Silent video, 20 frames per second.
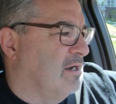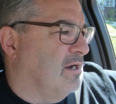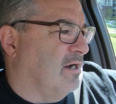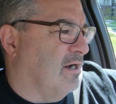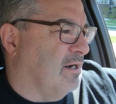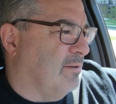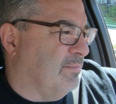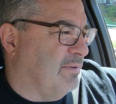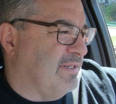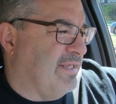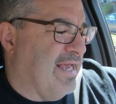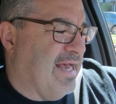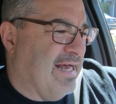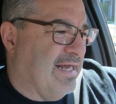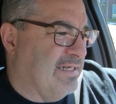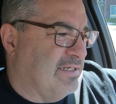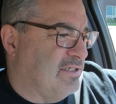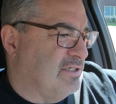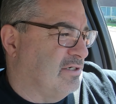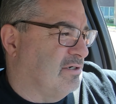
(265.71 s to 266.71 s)
Um, but
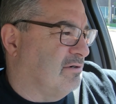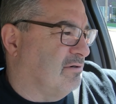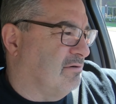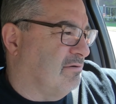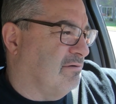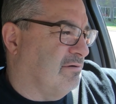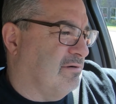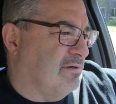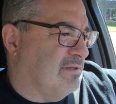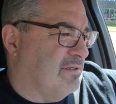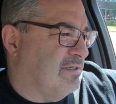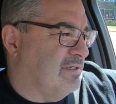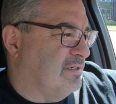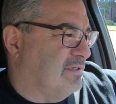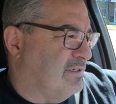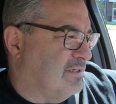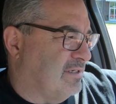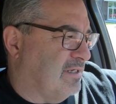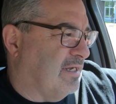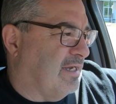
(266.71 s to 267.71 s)
yeah, you know,
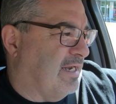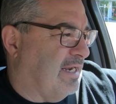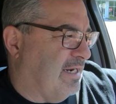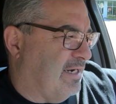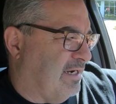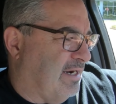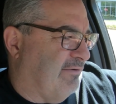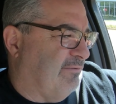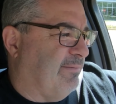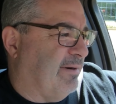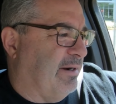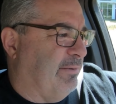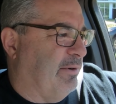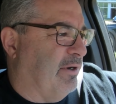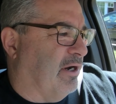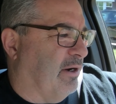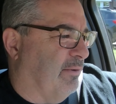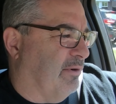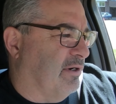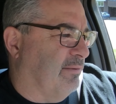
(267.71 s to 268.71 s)
and everybody,
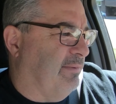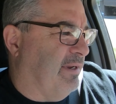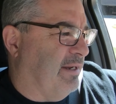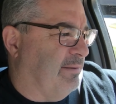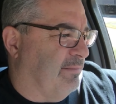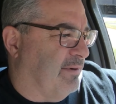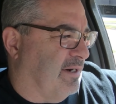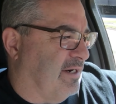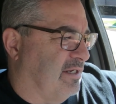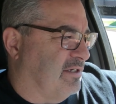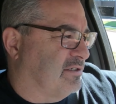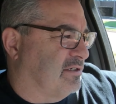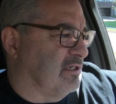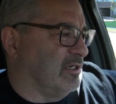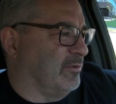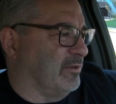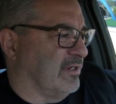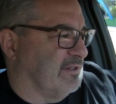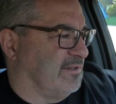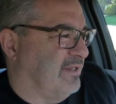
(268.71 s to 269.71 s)
we all want to make money, so
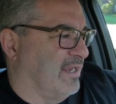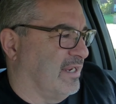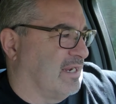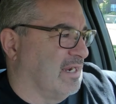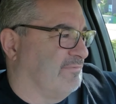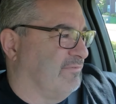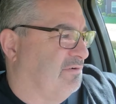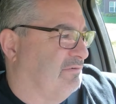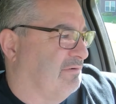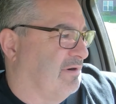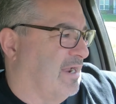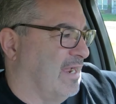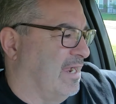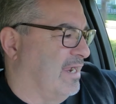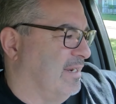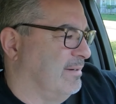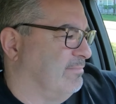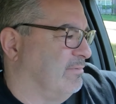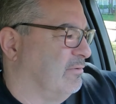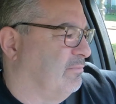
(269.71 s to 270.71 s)
you want to take every
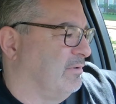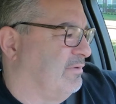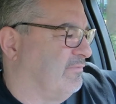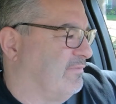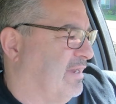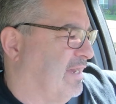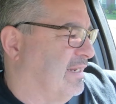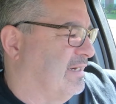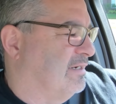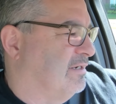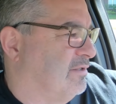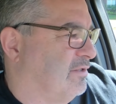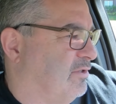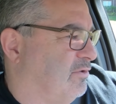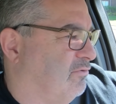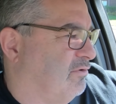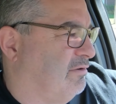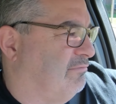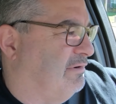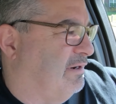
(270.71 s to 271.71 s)
ride. But we've got to,
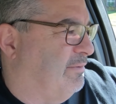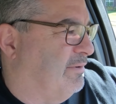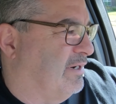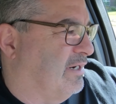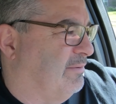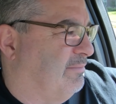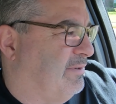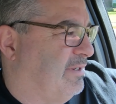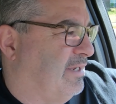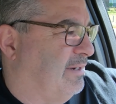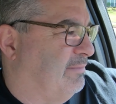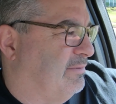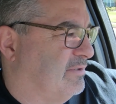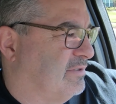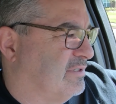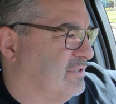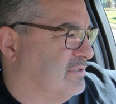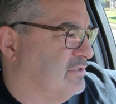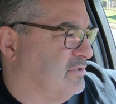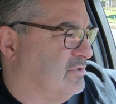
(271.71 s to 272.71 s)
the only way we're going to be able
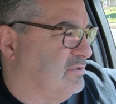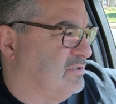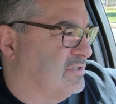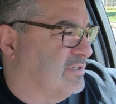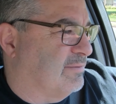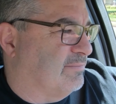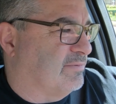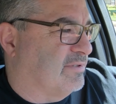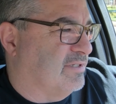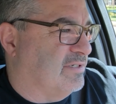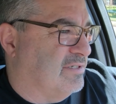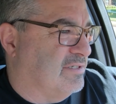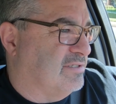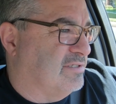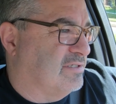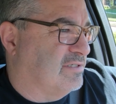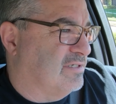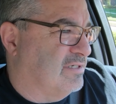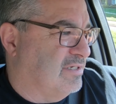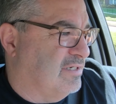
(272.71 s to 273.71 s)
to do something
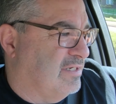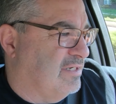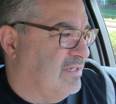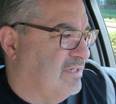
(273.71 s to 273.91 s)
is